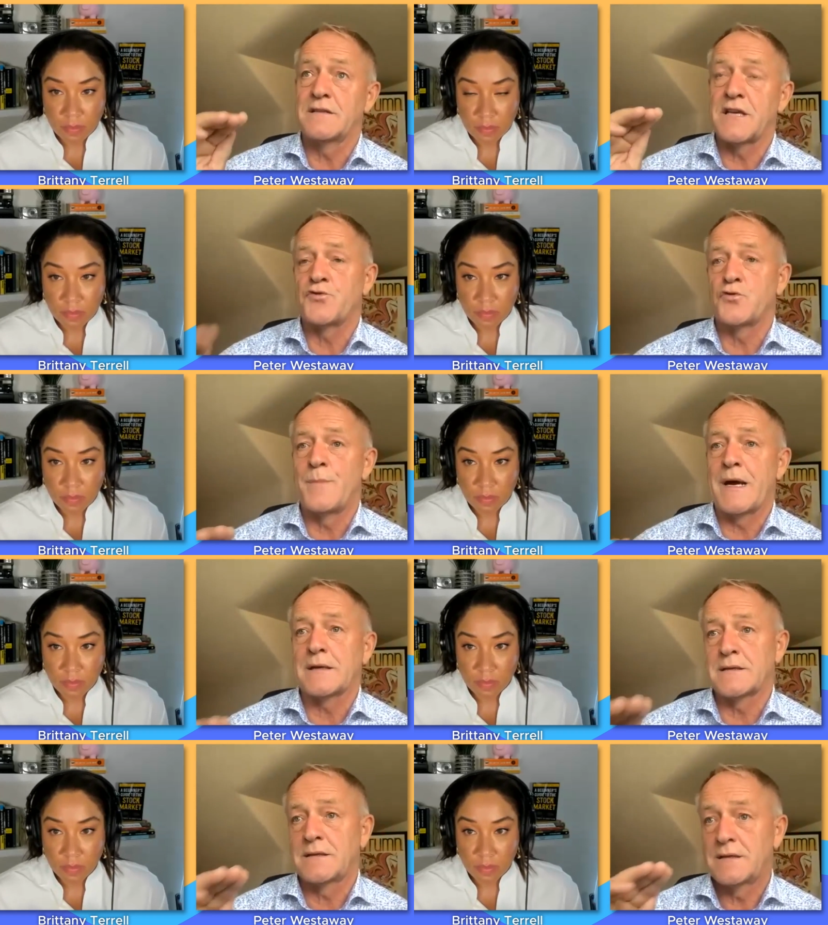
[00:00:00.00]
Speaker 1: central
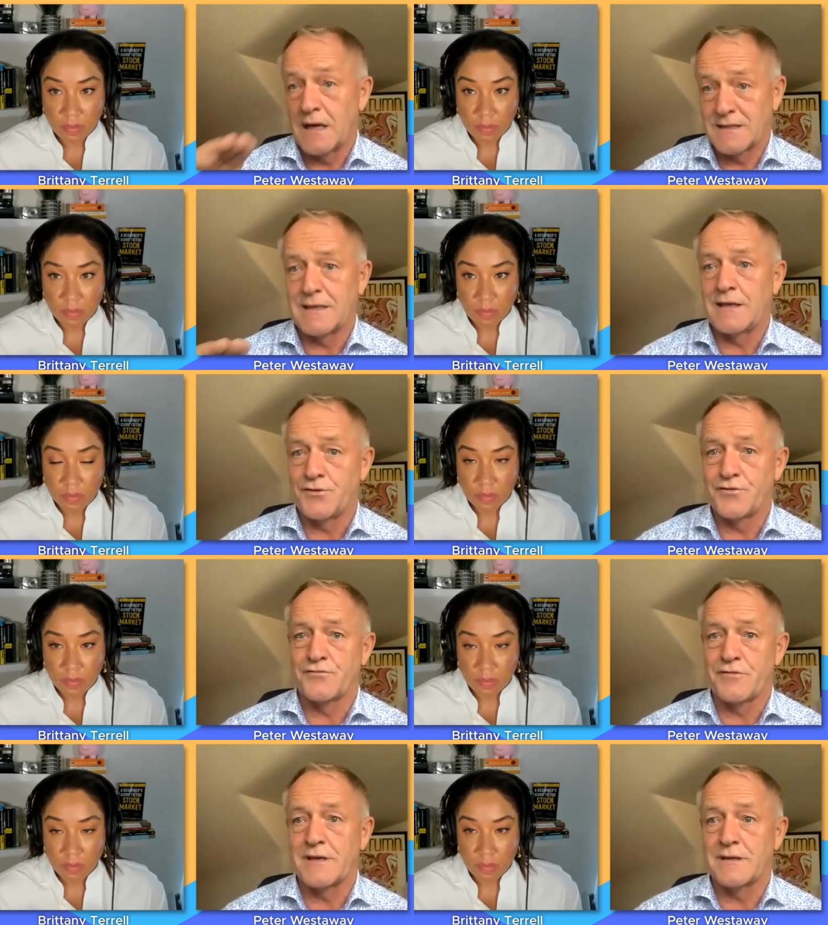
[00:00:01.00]
banks cutting
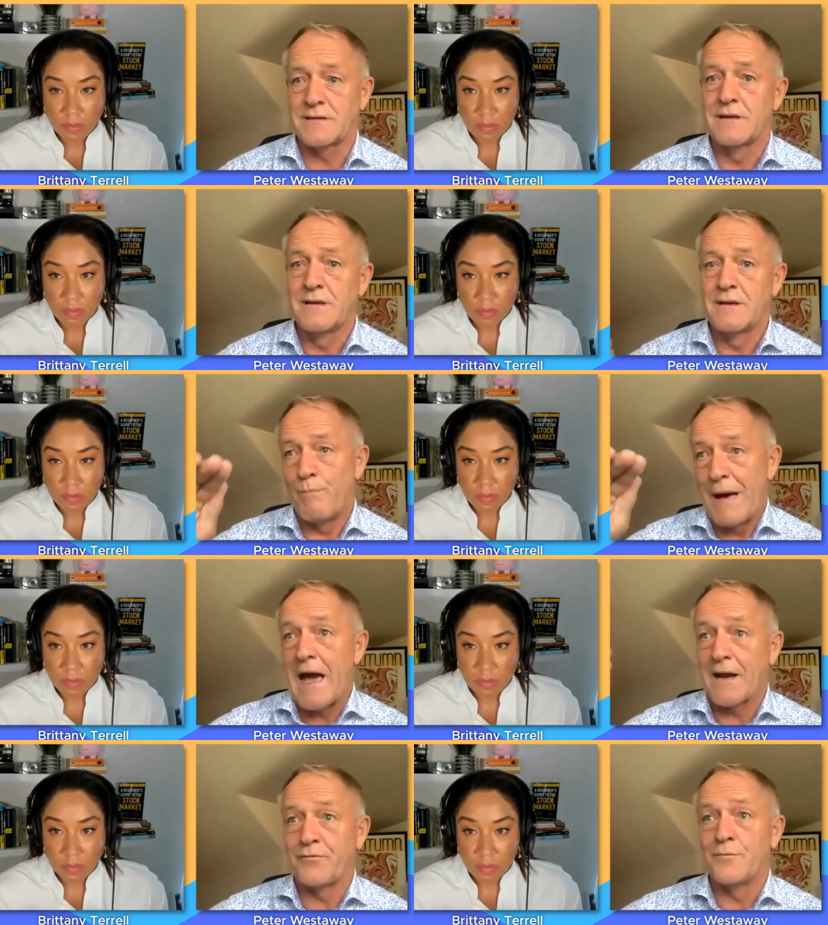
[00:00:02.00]
interest rates
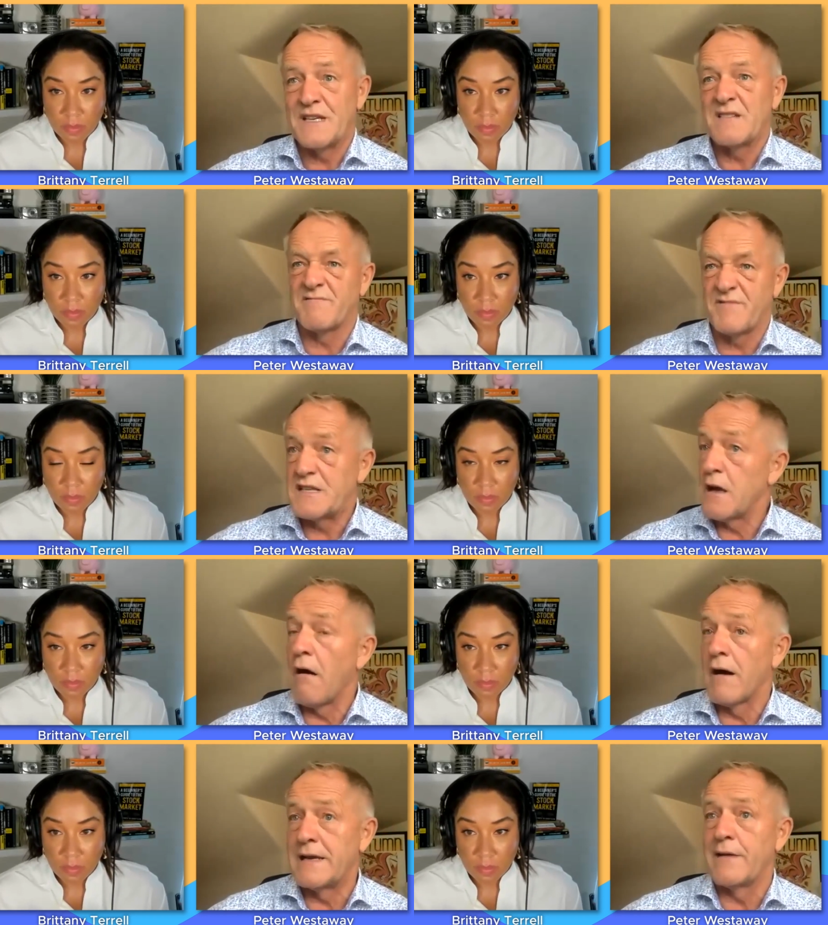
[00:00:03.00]
back from these these
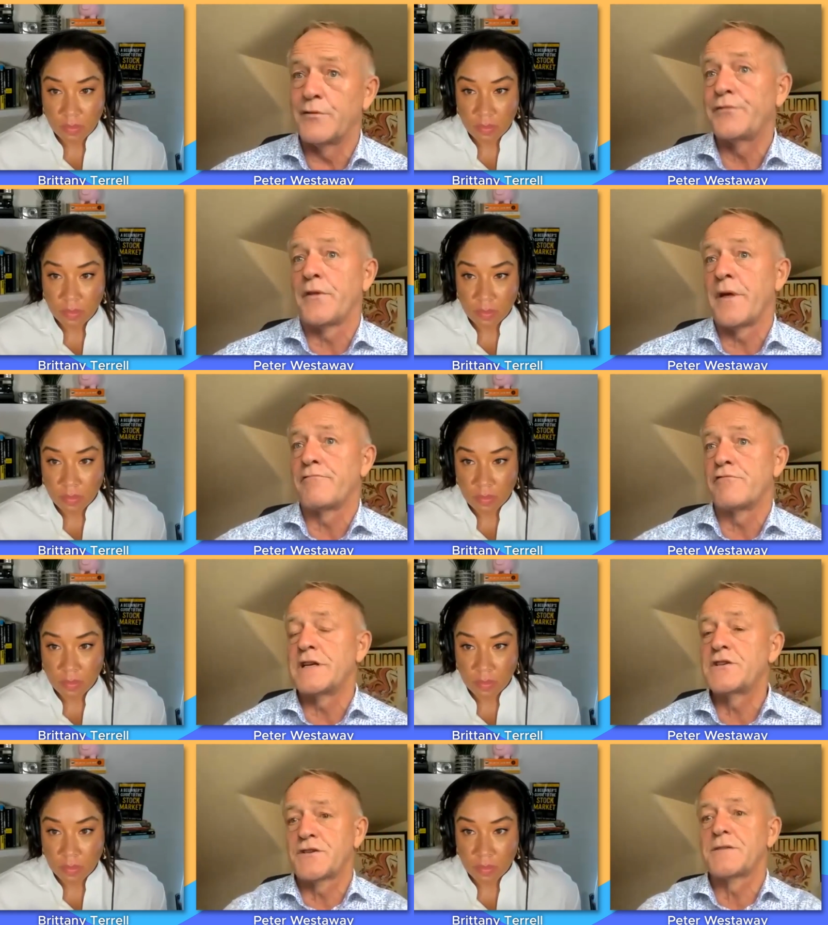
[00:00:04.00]
high levels that they've
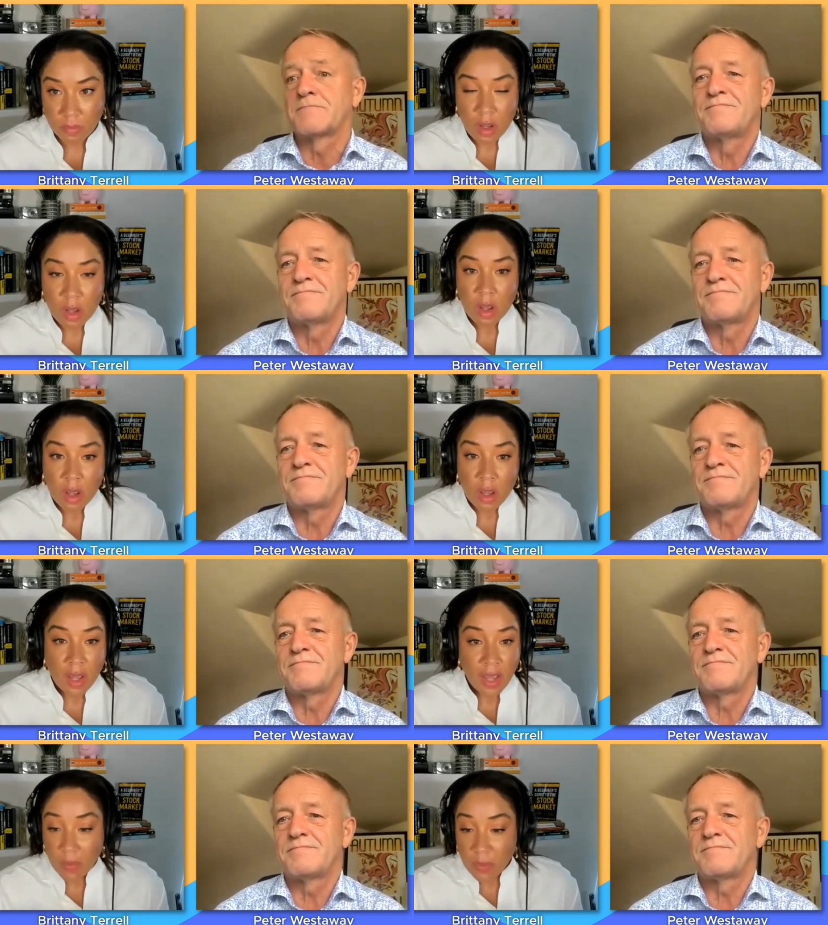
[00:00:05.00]
reached
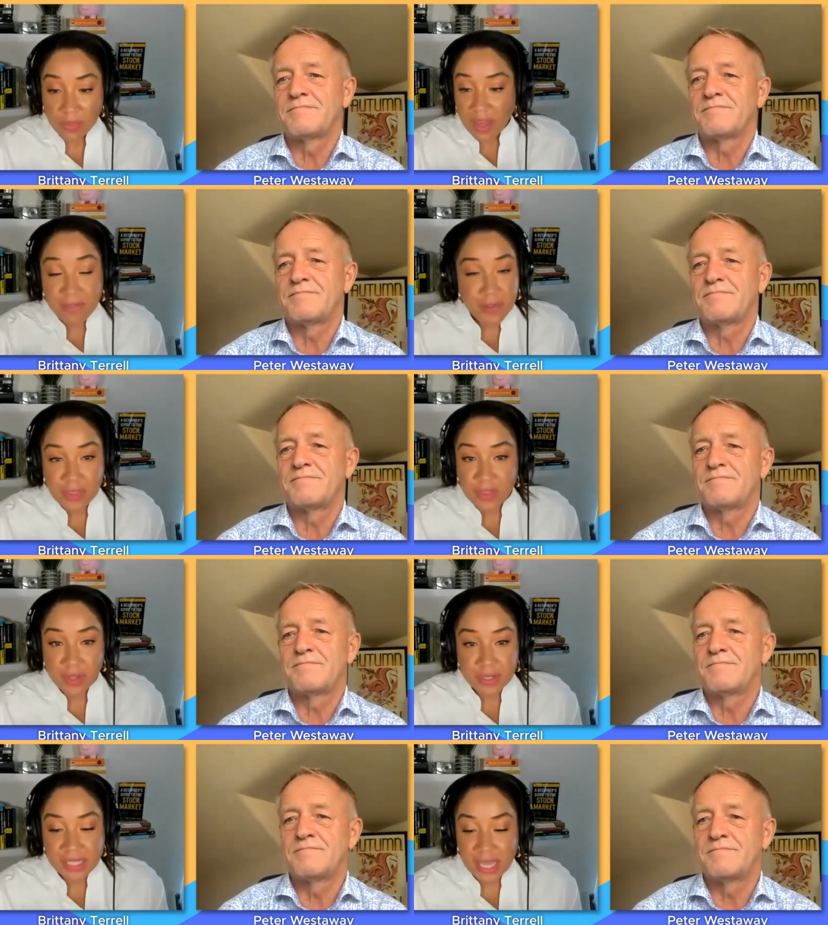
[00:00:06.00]
Speaker 2: with everything that
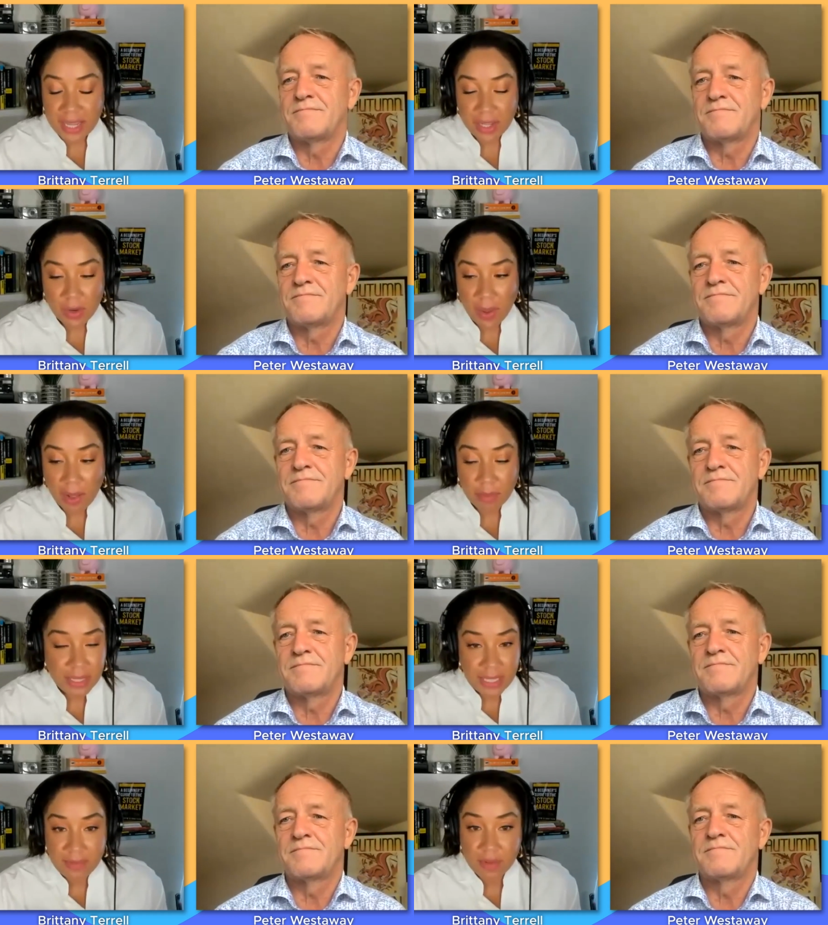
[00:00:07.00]
you're saying you know i'll be
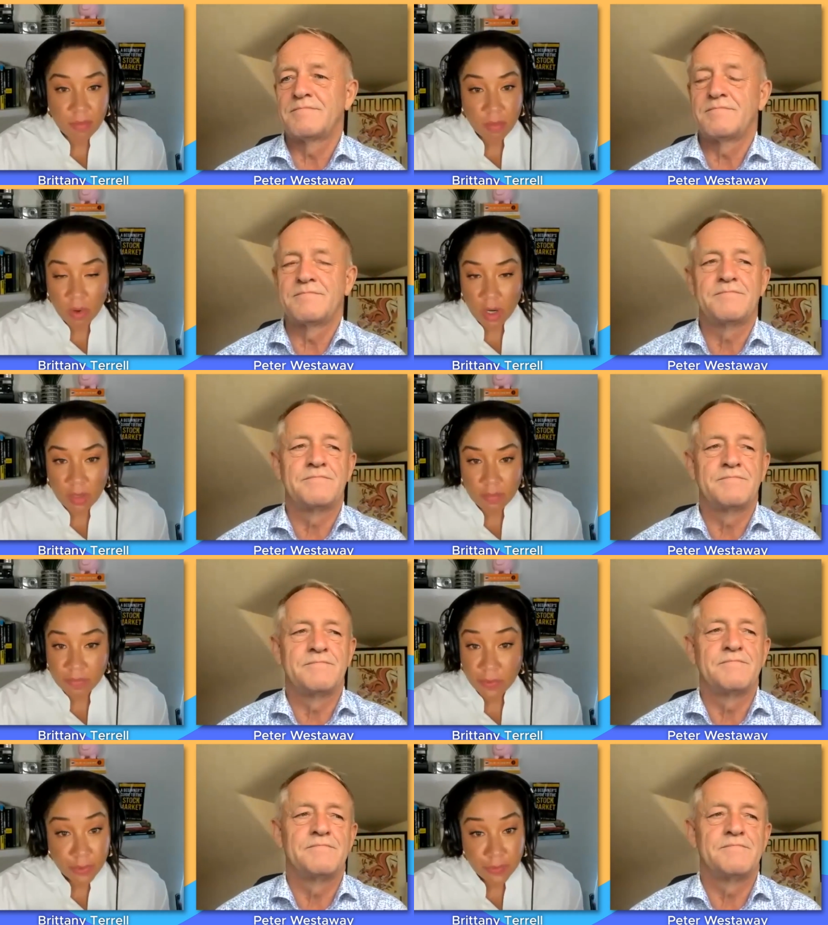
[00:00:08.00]
even more
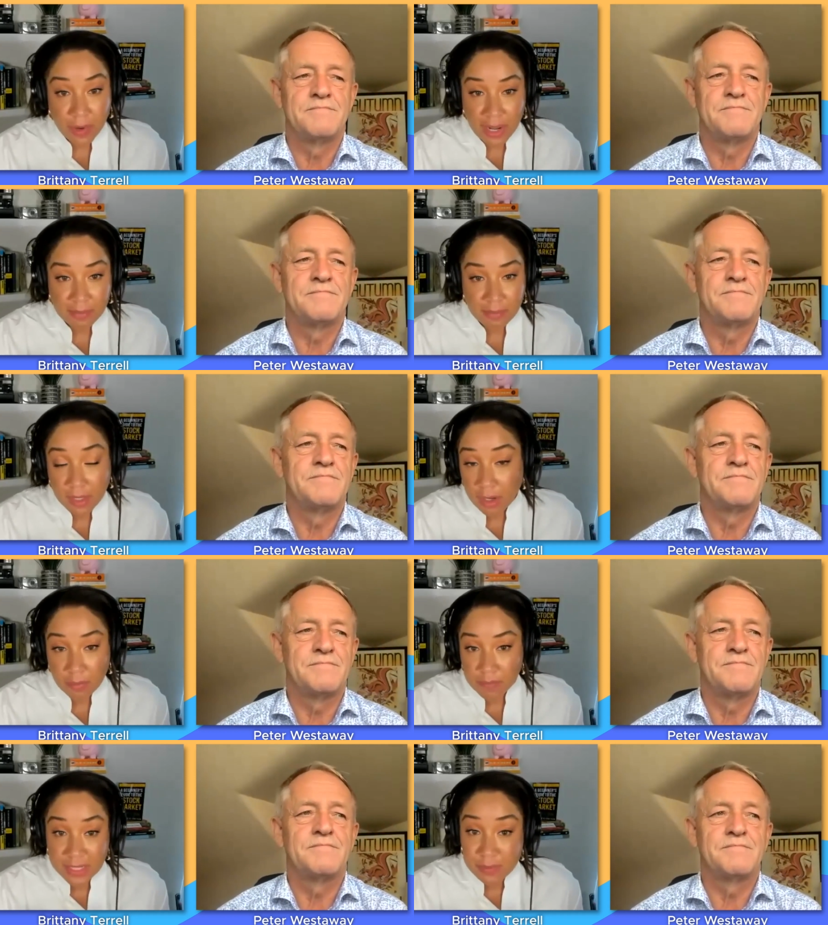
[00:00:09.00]
forthright you know
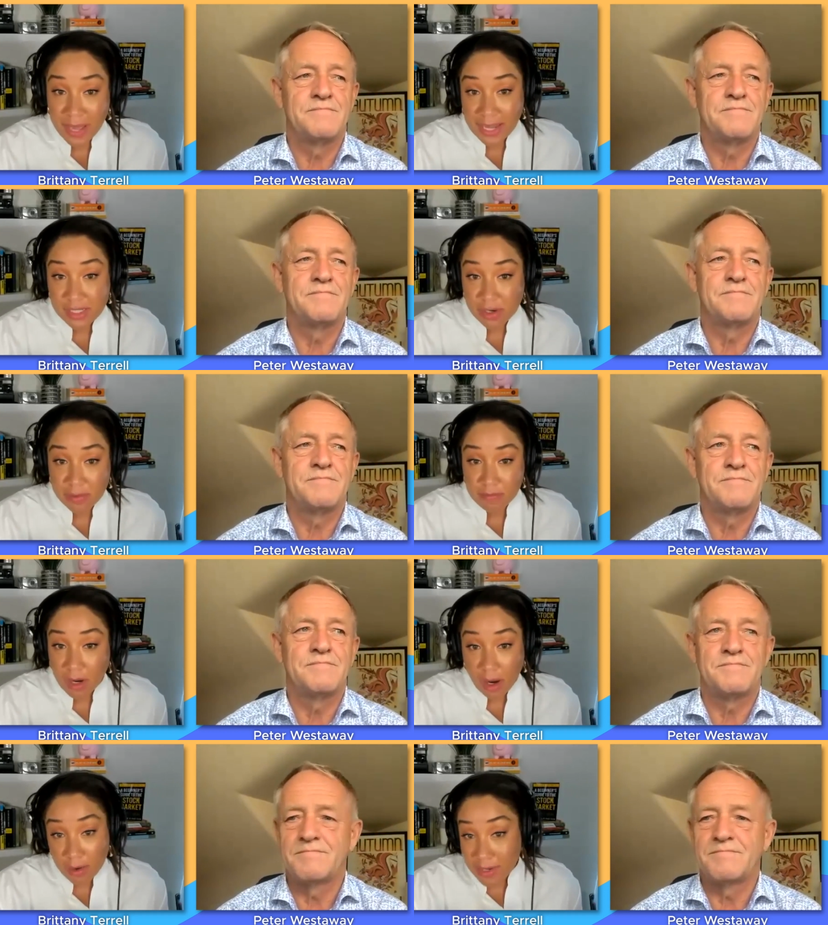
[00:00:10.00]
these banks are
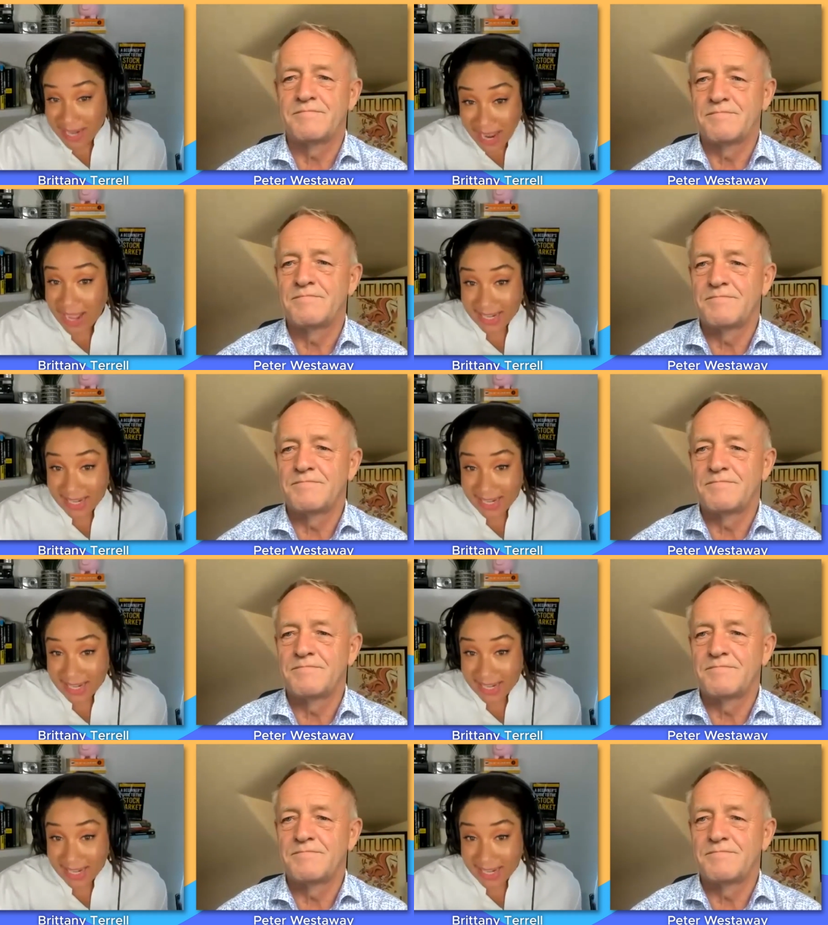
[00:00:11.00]
are not